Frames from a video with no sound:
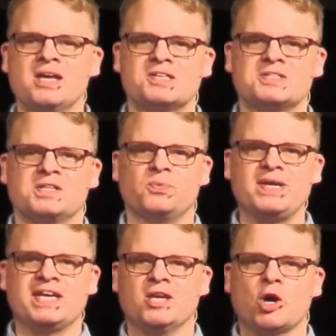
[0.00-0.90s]
so that we
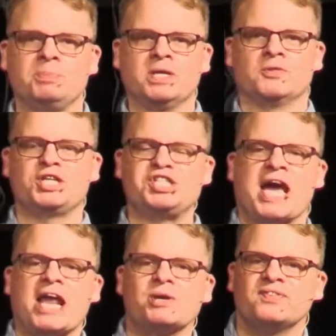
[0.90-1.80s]
can know beyond the
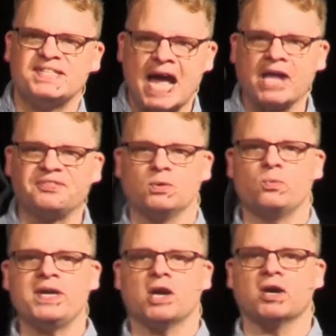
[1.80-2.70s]
shadow of a doubt that
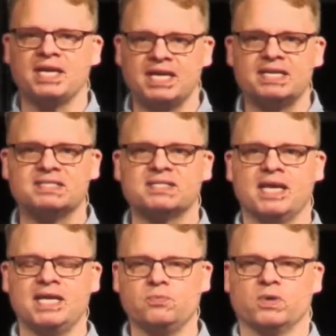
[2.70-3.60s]
we are his
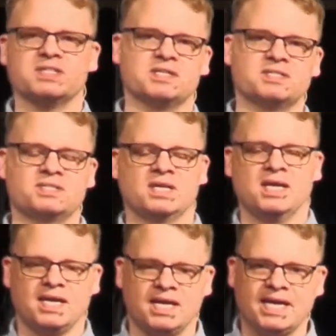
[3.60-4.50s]
and he wants us
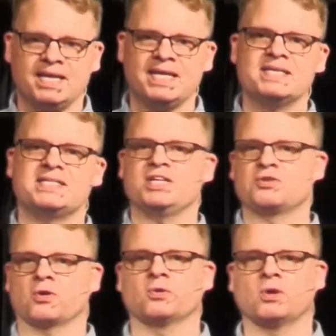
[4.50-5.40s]
in his
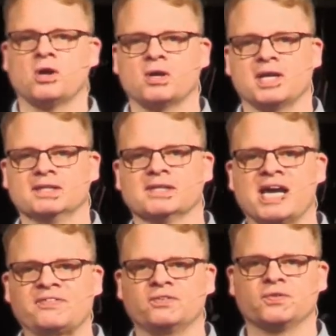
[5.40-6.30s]
eternal heart and
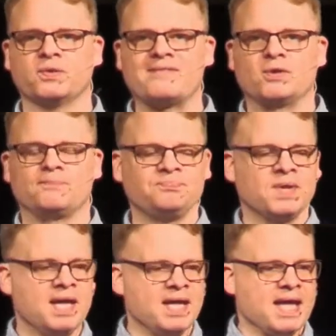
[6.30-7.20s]
life forever.
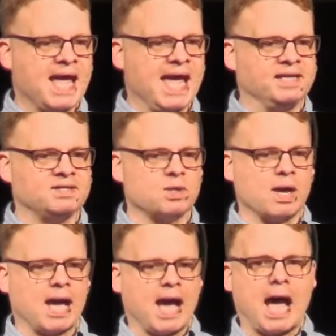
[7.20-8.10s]
And
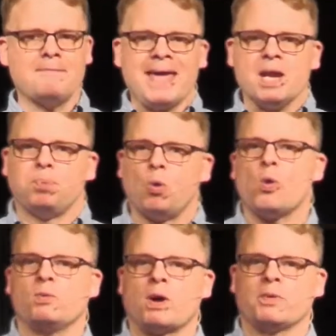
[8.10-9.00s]
I made a
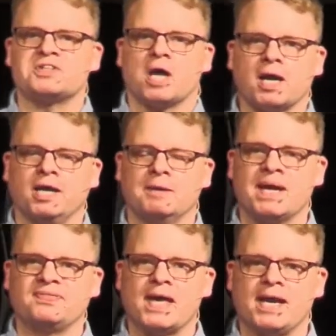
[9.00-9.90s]
point while we were talking
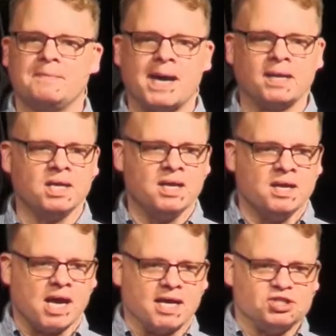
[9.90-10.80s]
about that, about
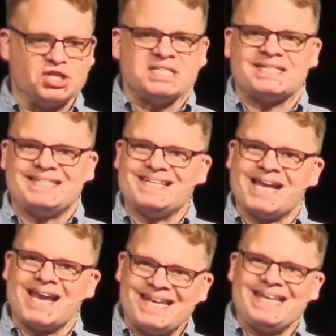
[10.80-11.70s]
Jesus did
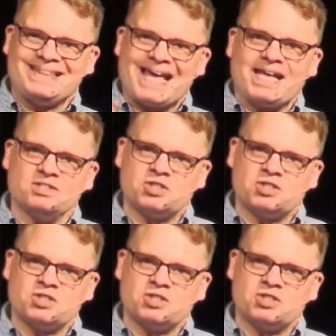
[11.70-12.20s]
not need that